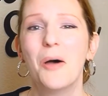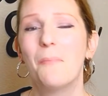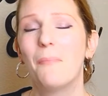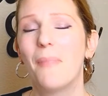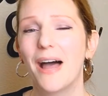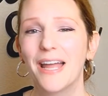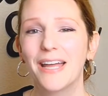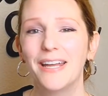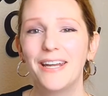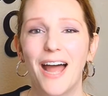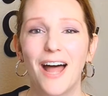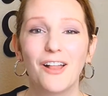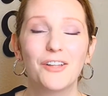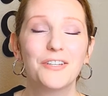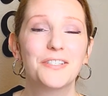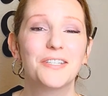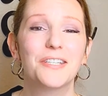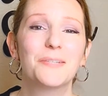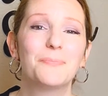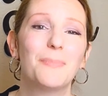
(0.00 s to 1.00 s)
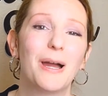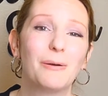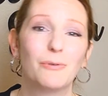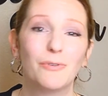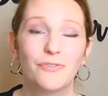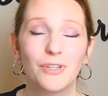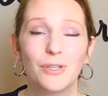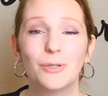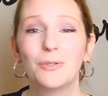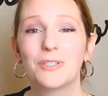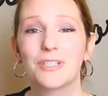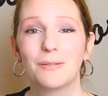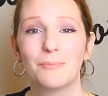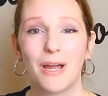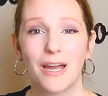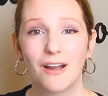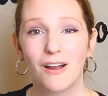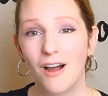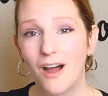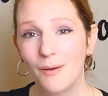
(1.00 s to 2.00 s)
my analysis, my reviews, and
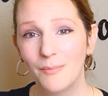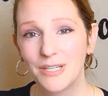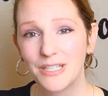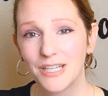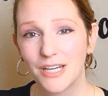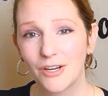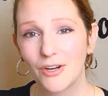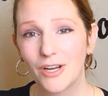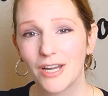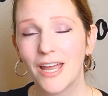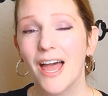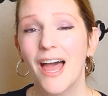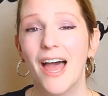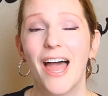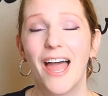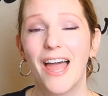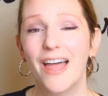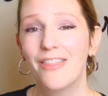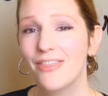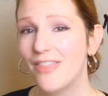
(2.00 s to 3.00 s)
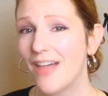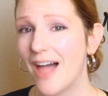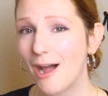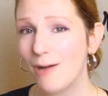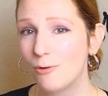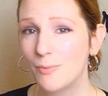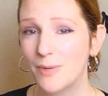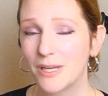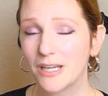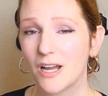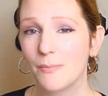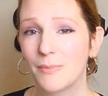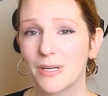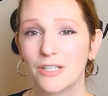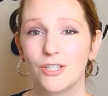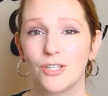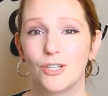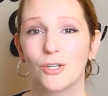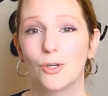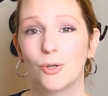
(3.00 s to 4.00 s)
my commentary, and that will be coming
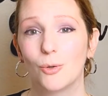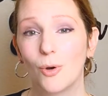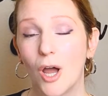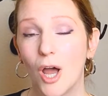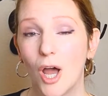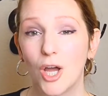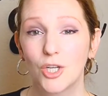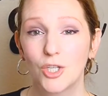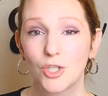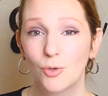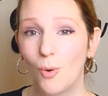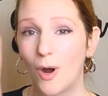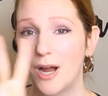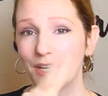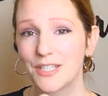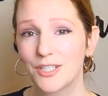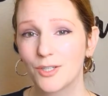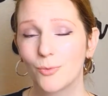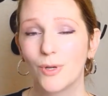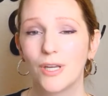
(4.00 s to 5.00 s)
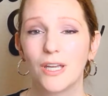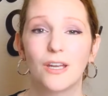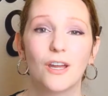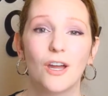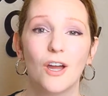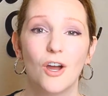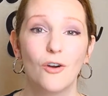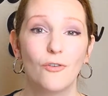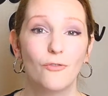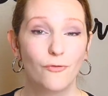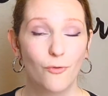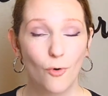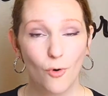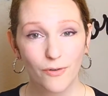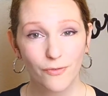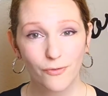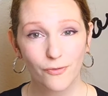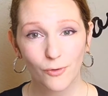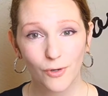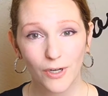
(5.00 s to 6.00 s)
to you twice a week
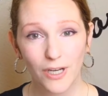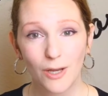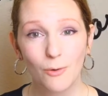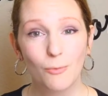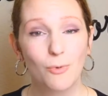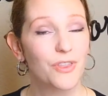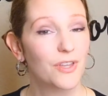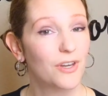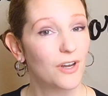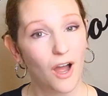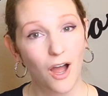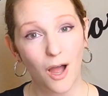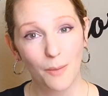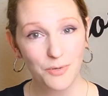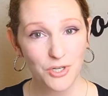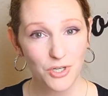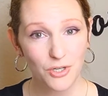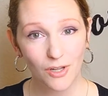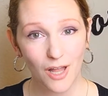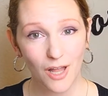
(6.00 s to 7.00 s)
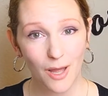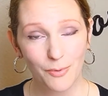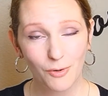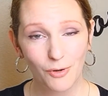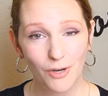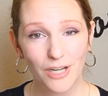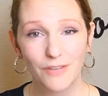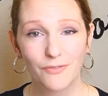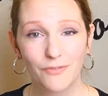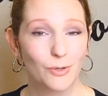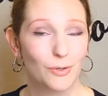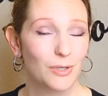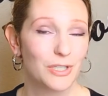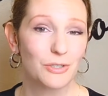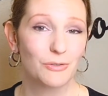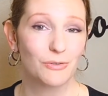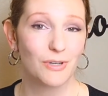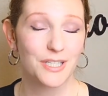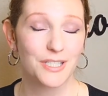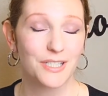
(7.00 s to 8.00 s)
for free with an optional upgrade if you're
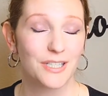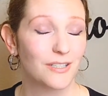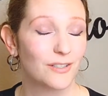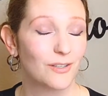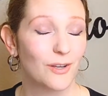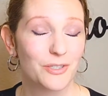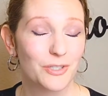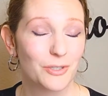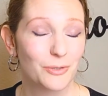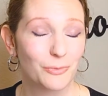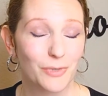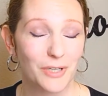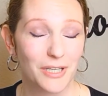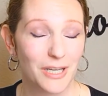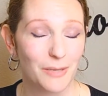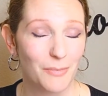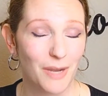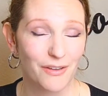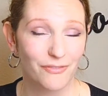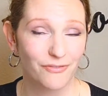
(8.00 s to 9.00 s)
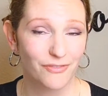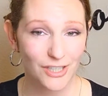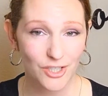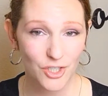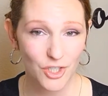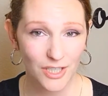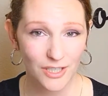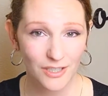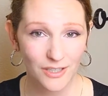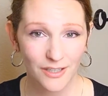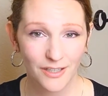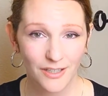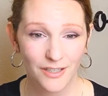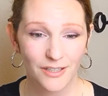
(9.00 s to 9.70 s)
interested in also reading my fiction.